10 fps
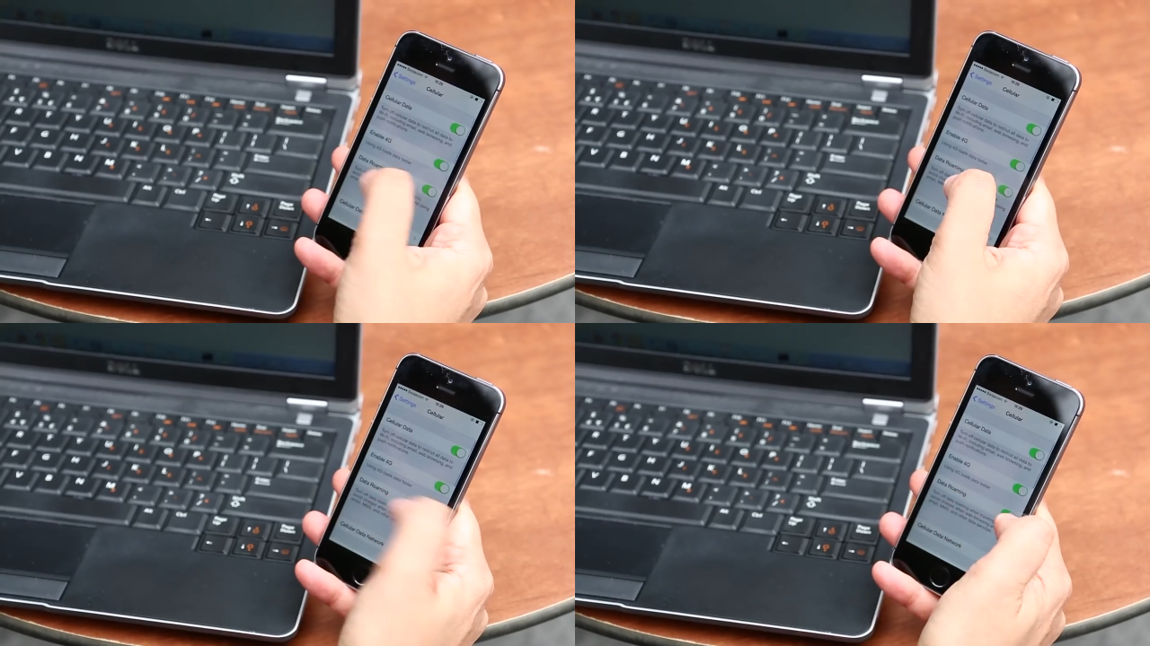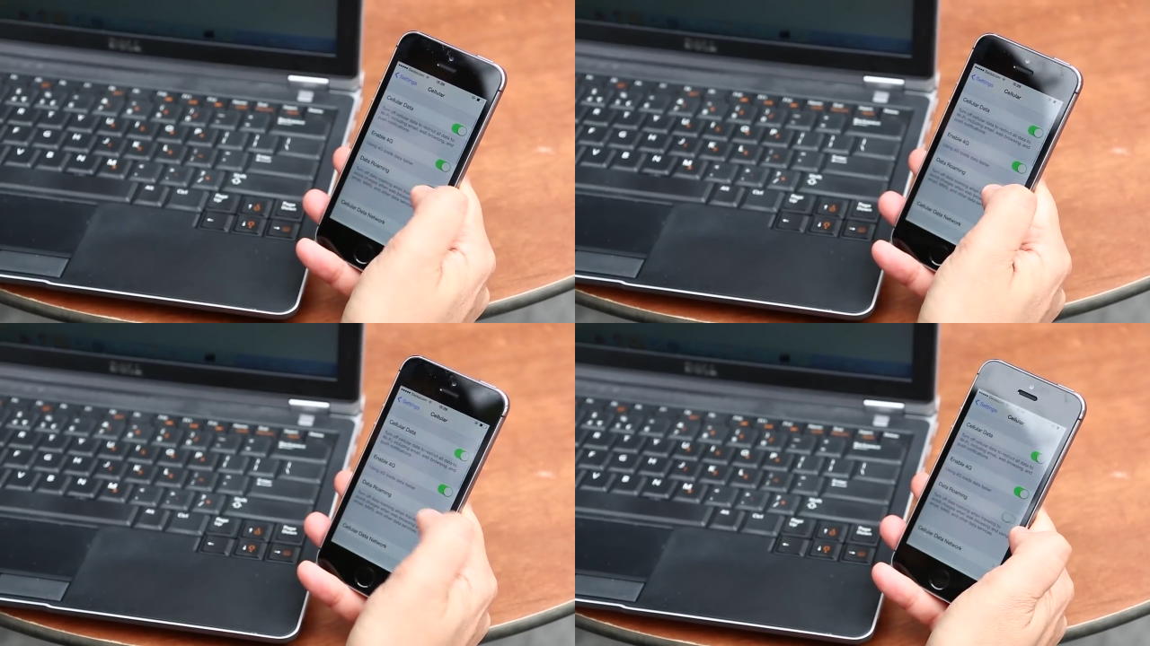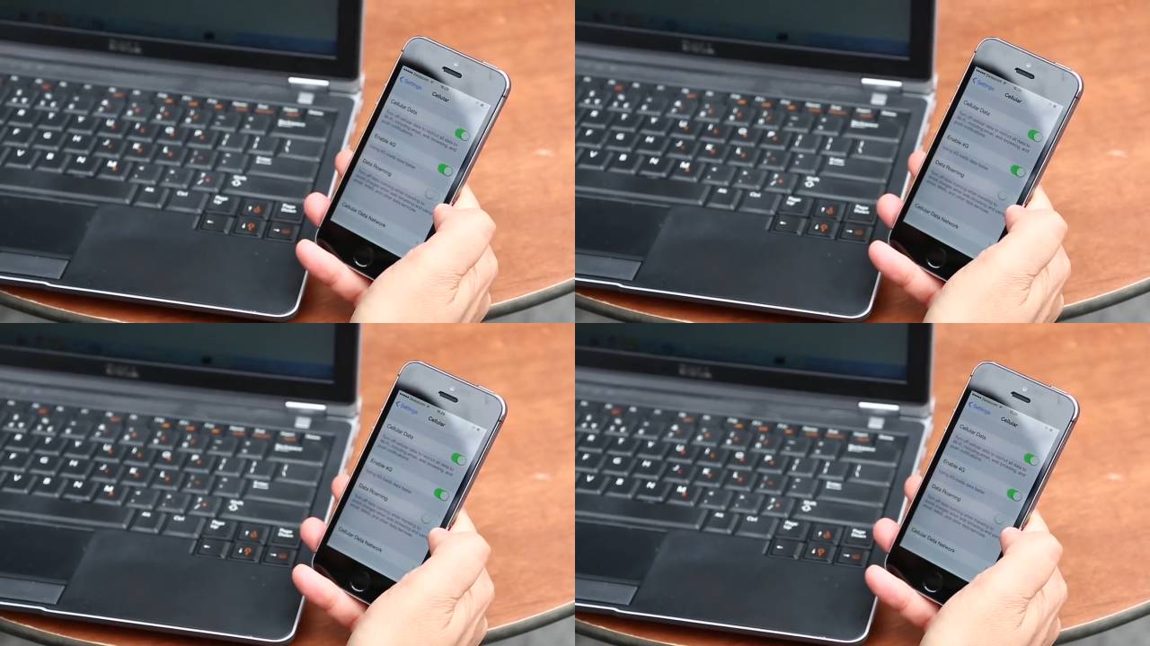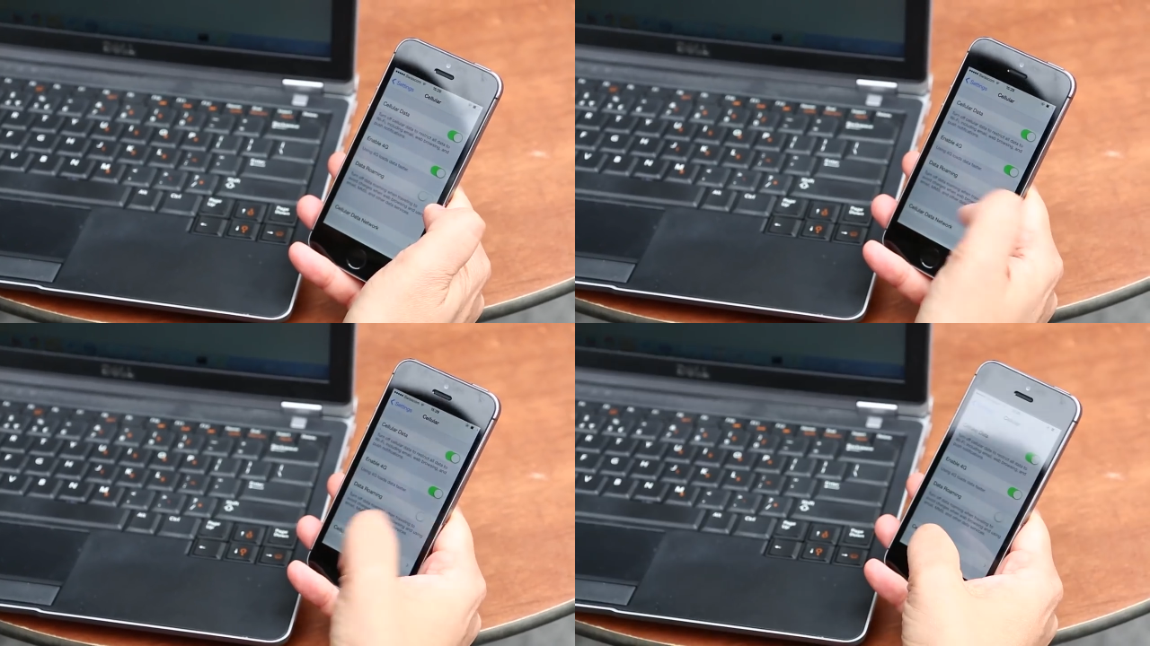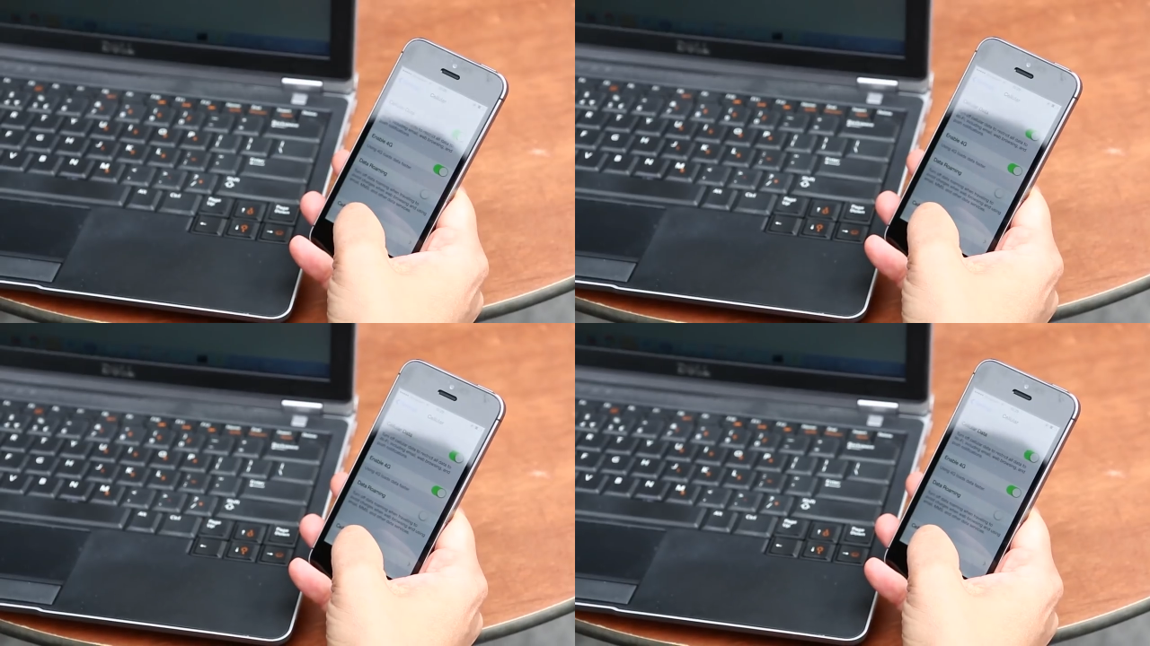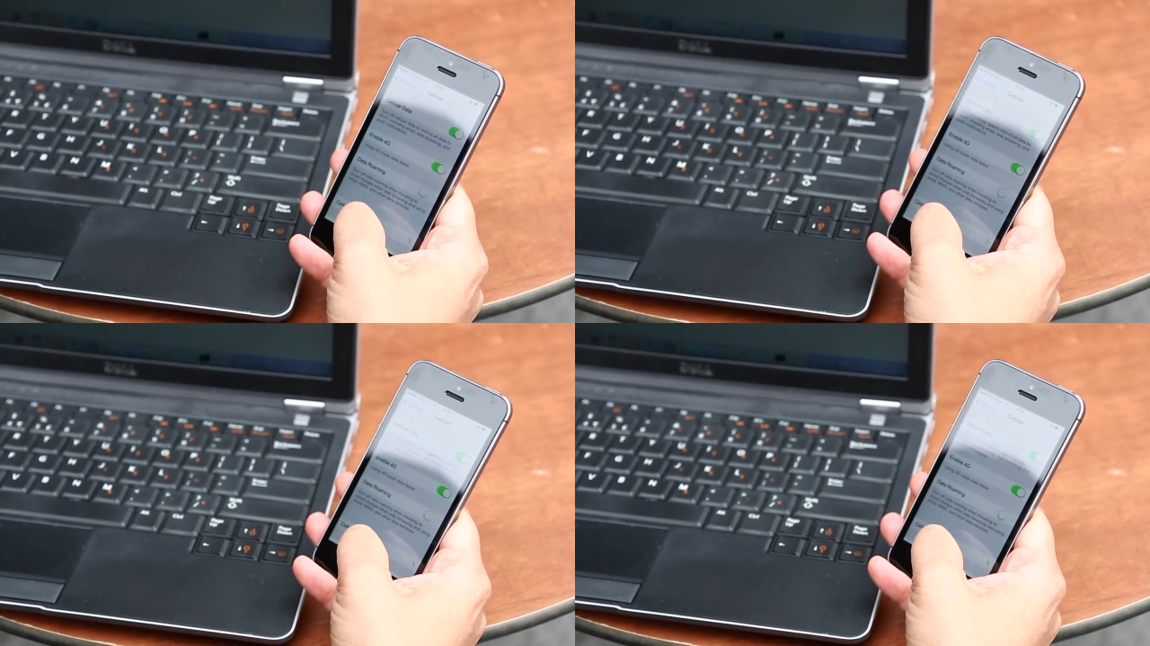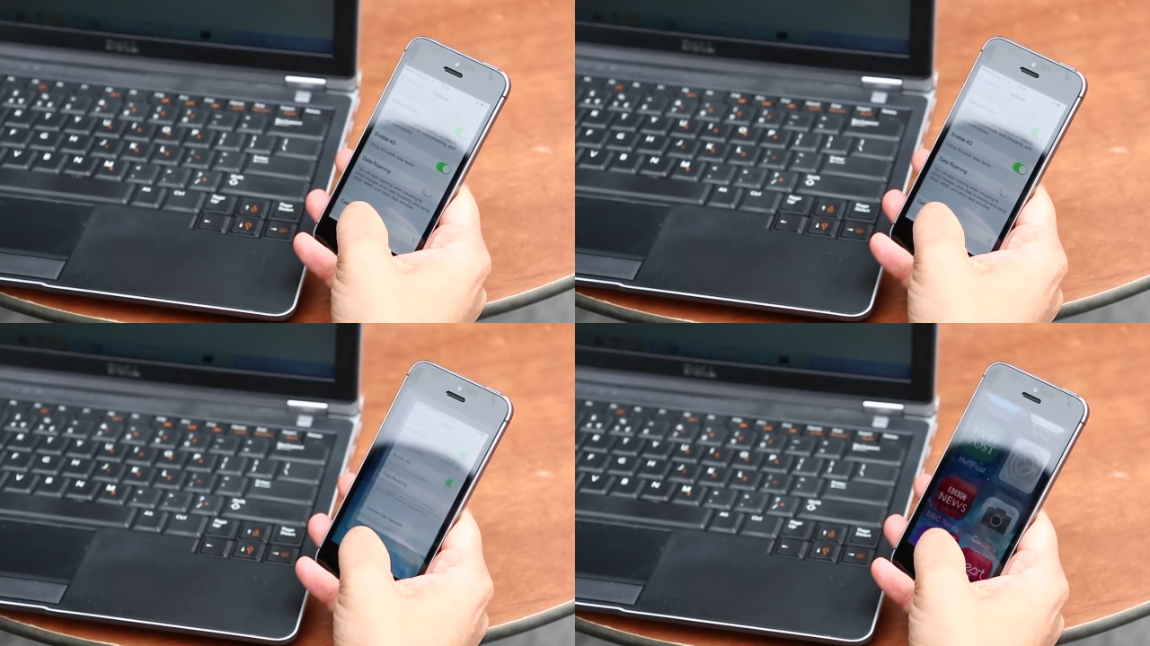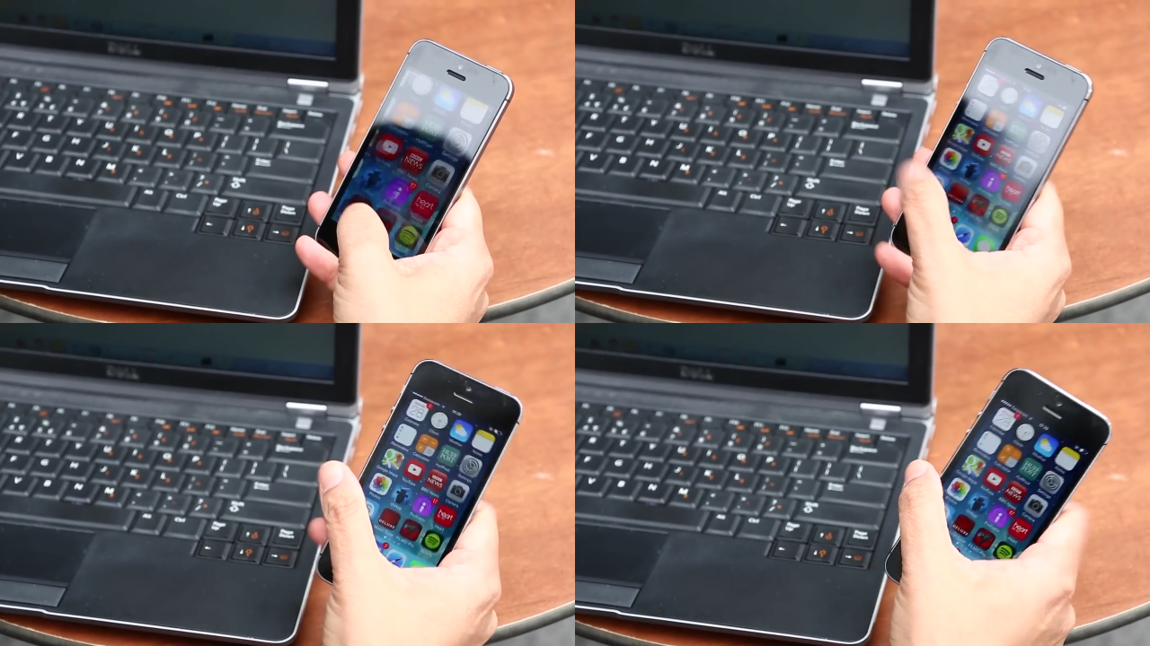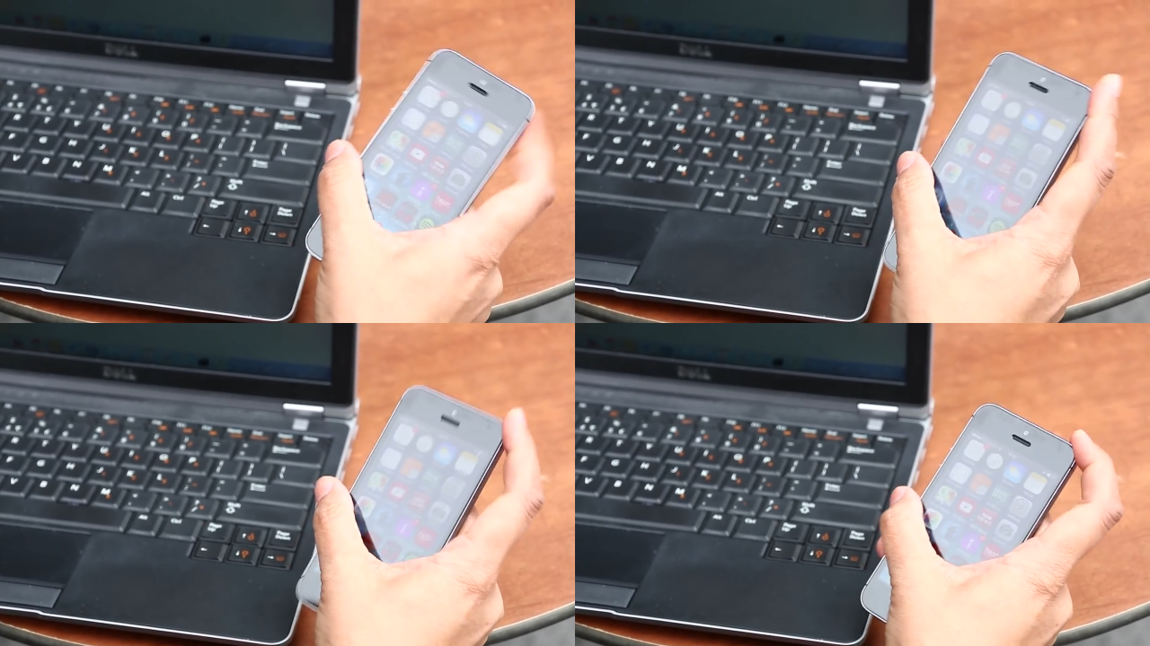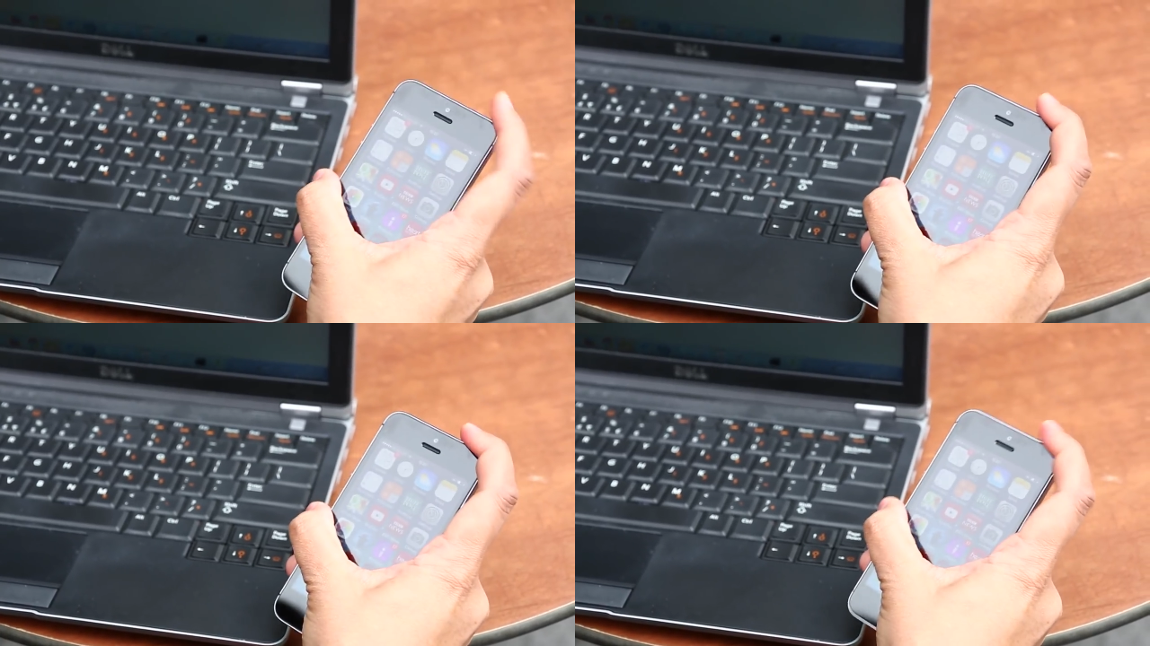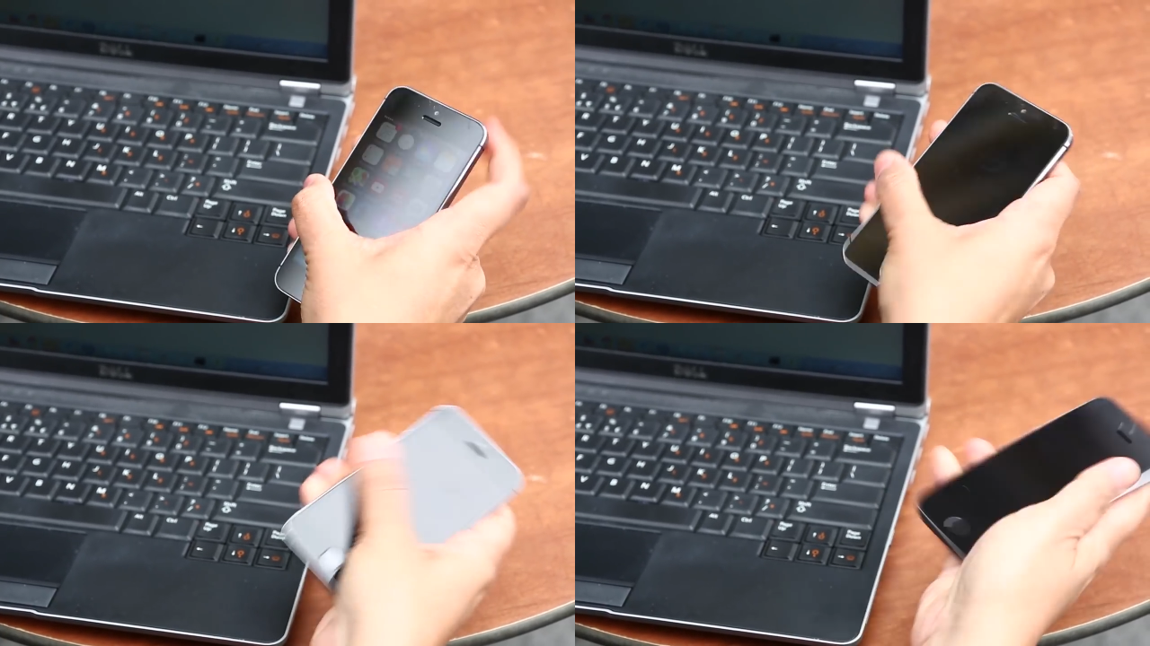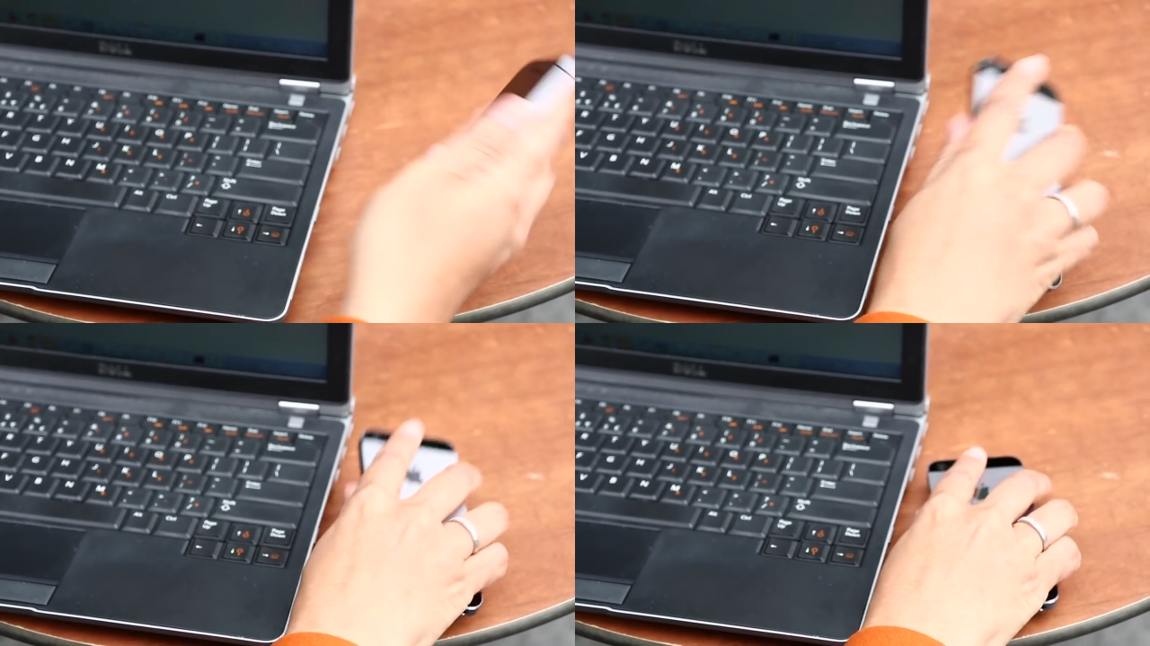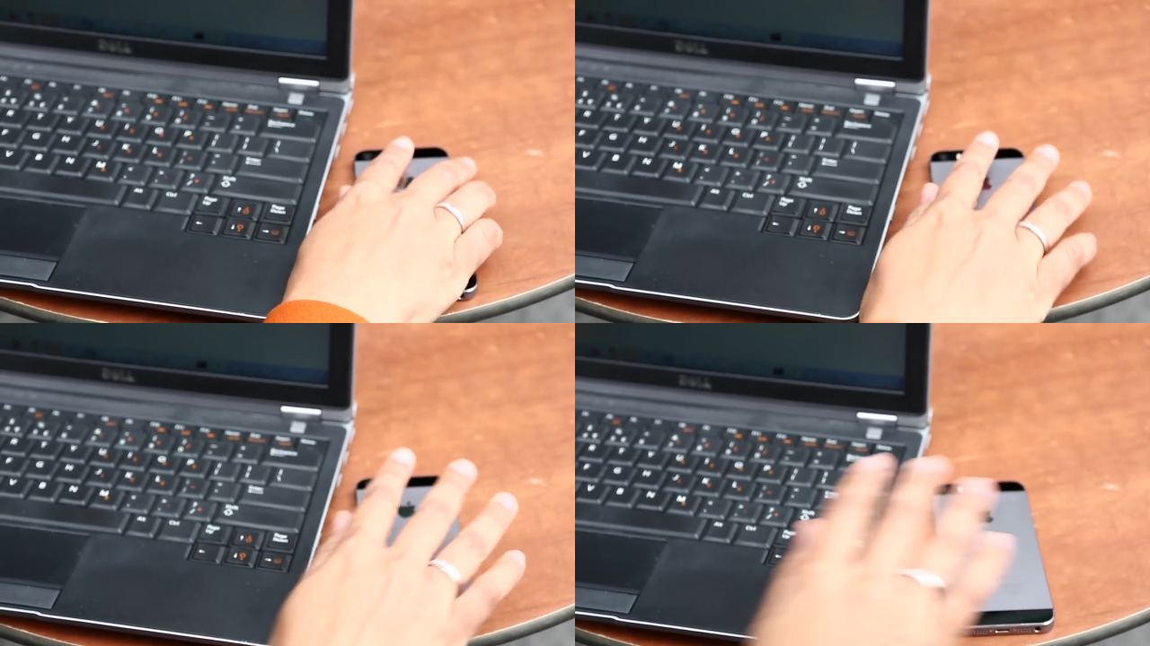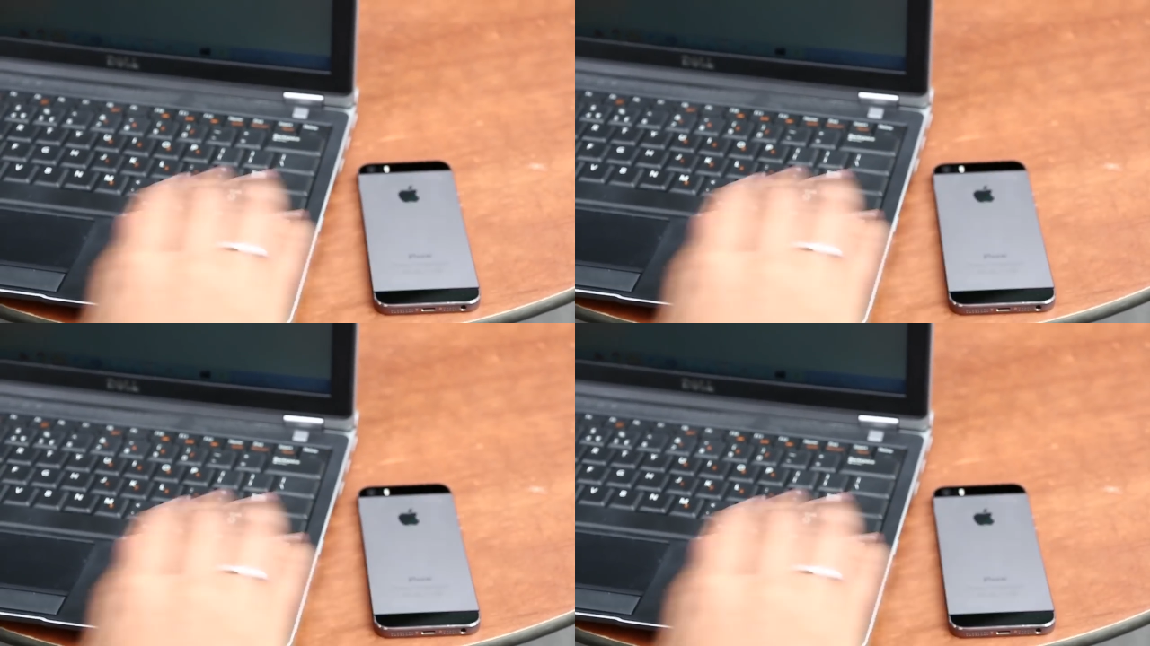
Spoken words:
No face is visible, so there are no lips to read.